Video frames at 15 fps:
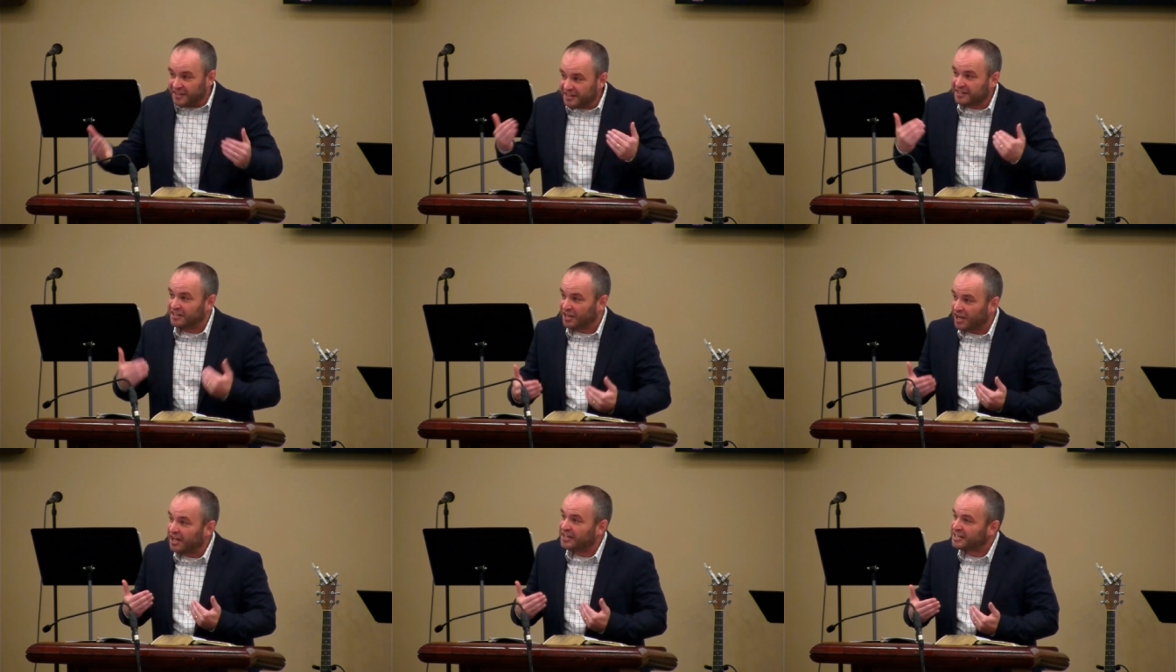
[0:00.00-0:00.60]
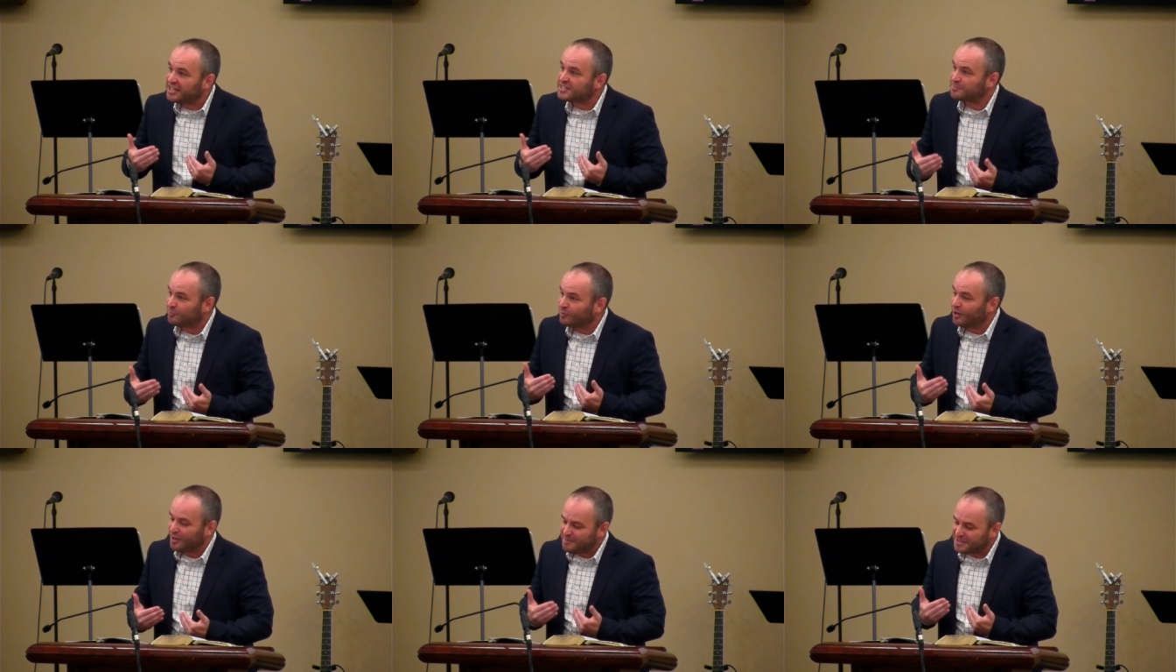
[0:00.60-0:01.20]
that God has
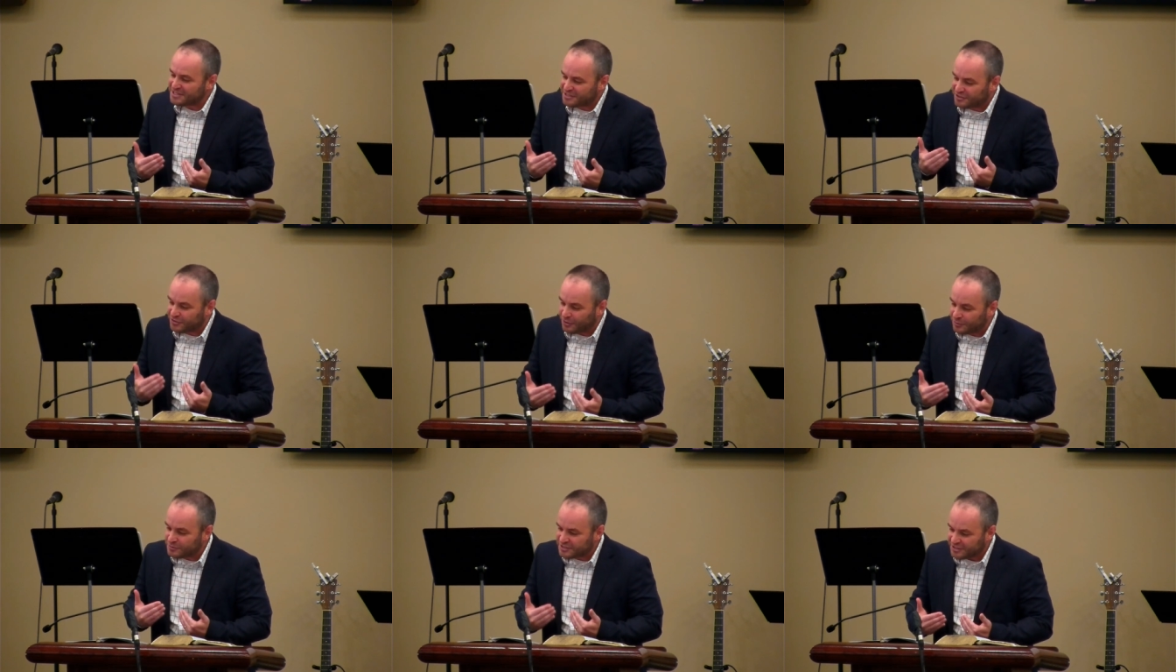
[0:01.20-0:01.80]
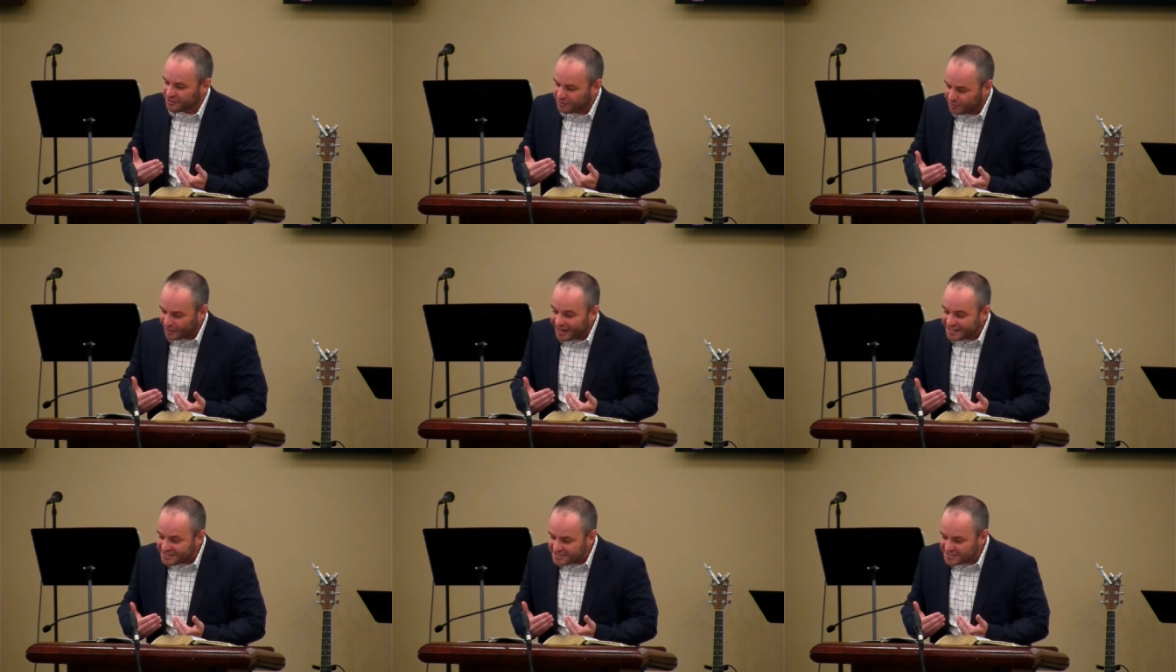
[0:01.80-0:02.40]
promised those in
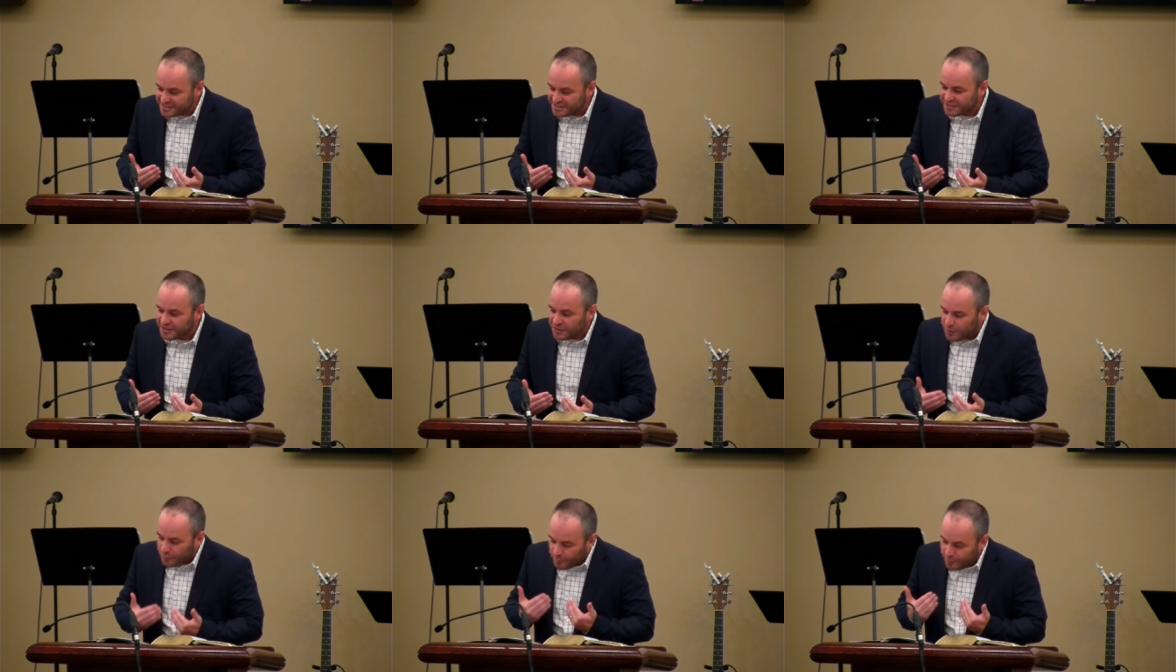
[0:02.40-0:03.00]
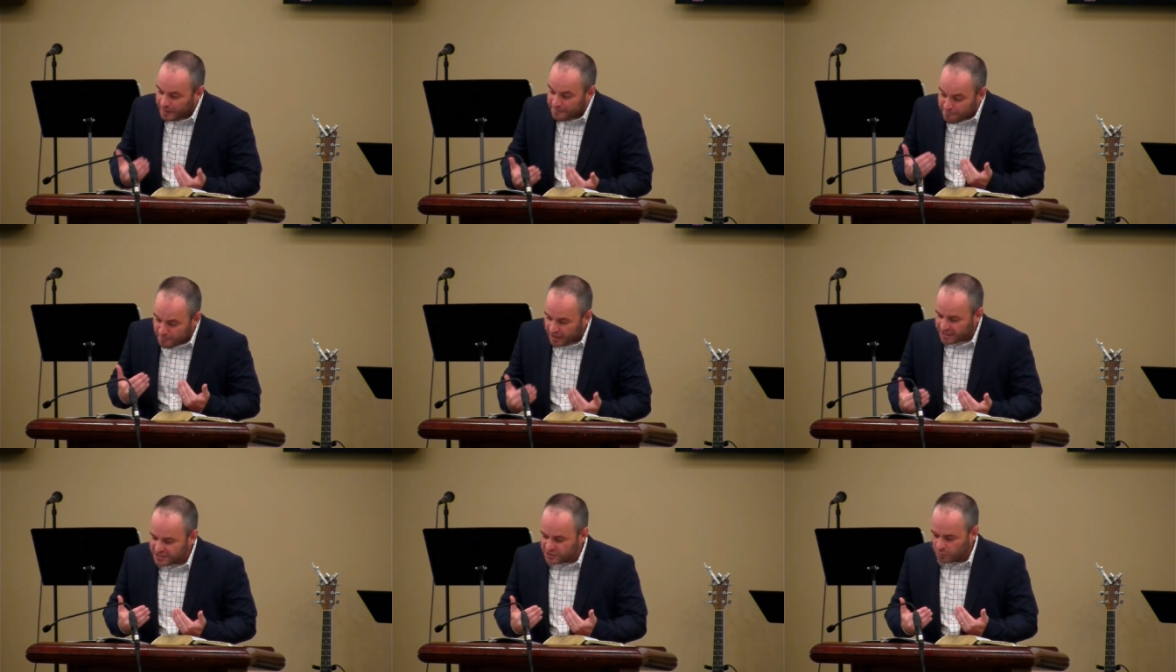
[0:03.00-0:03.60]
Christ, we
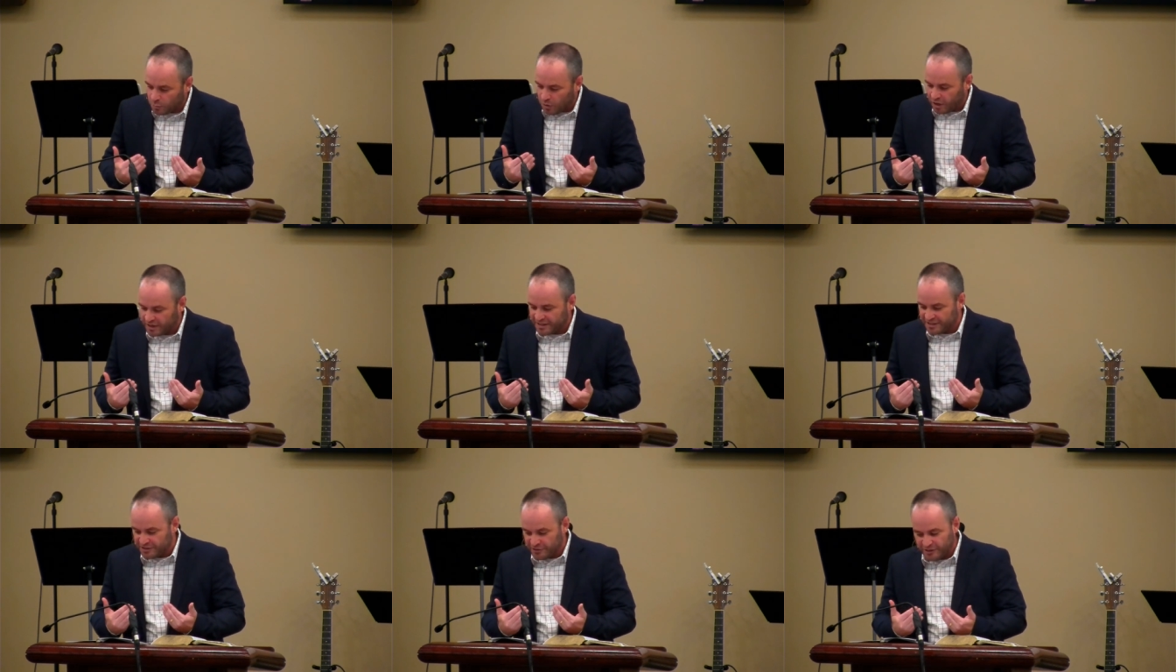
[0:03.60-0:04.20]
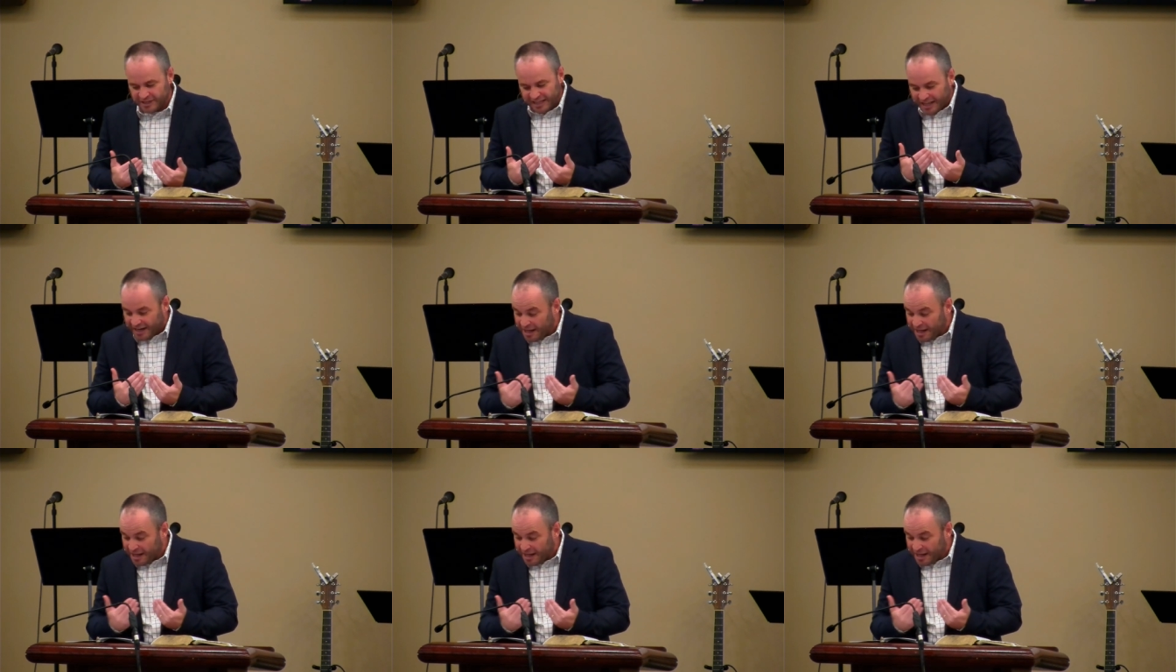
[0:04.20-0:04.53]
must walk in unity.